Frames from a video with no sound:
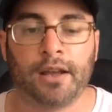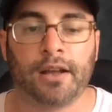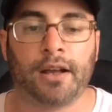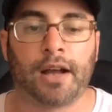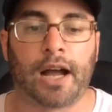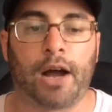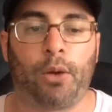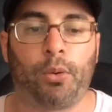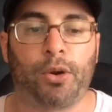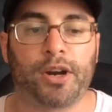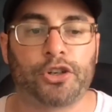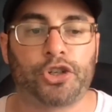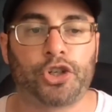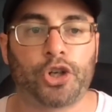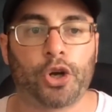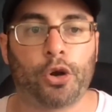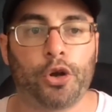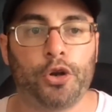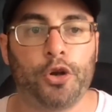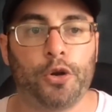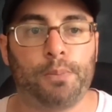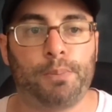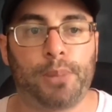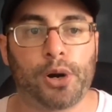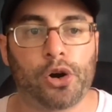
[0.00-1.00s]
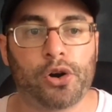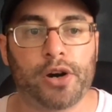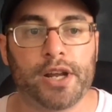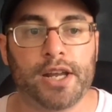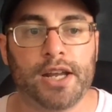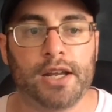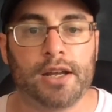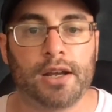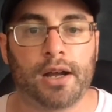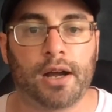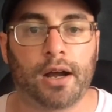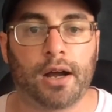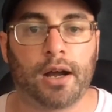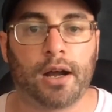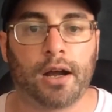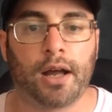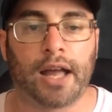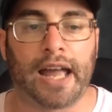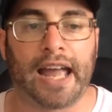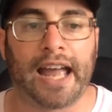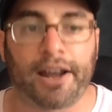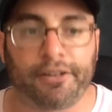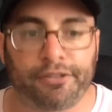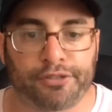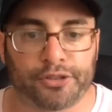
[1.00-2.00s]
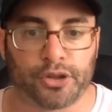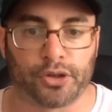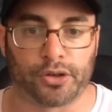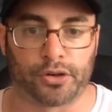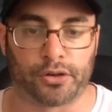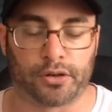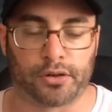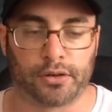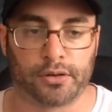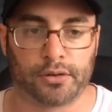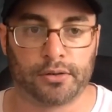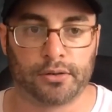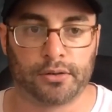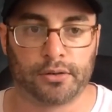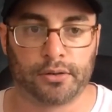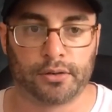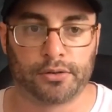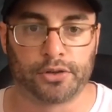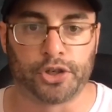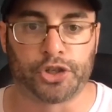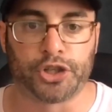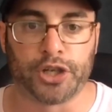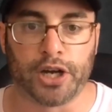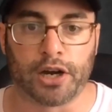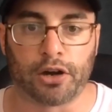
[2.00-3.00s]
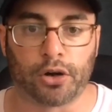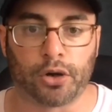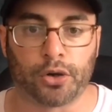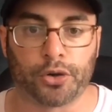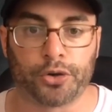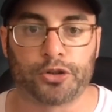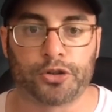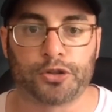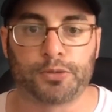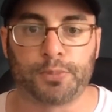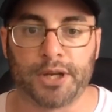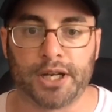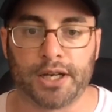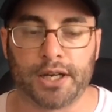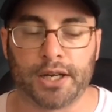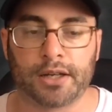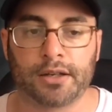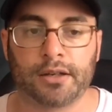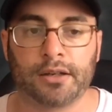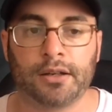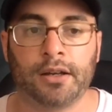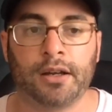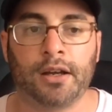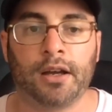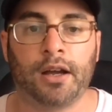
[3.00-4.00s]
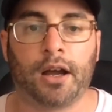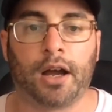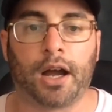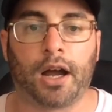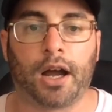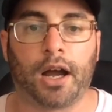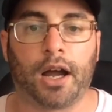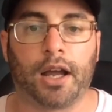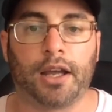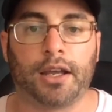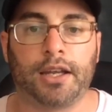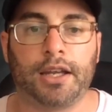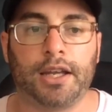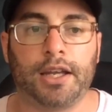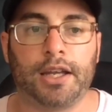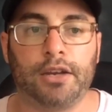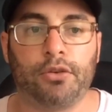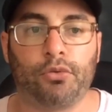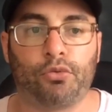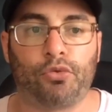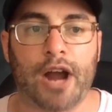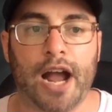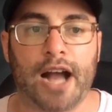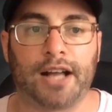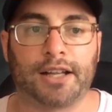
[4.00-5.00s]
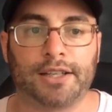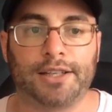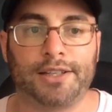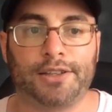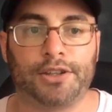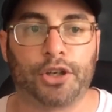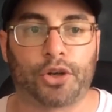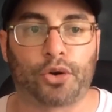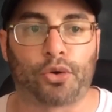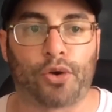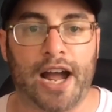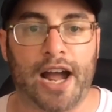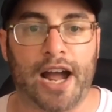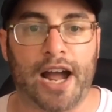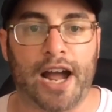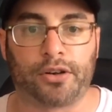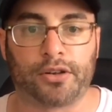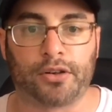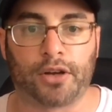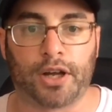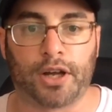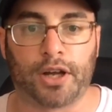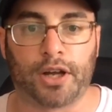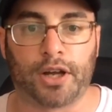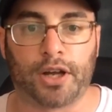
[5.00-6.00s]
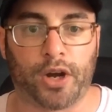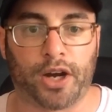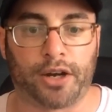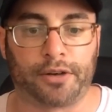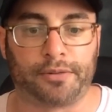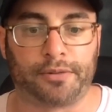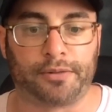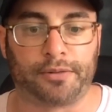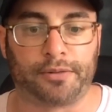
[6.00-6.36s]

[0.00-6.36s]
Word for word: I want to show you Bernie after the shareholders meeting, he rallied the crowd as well.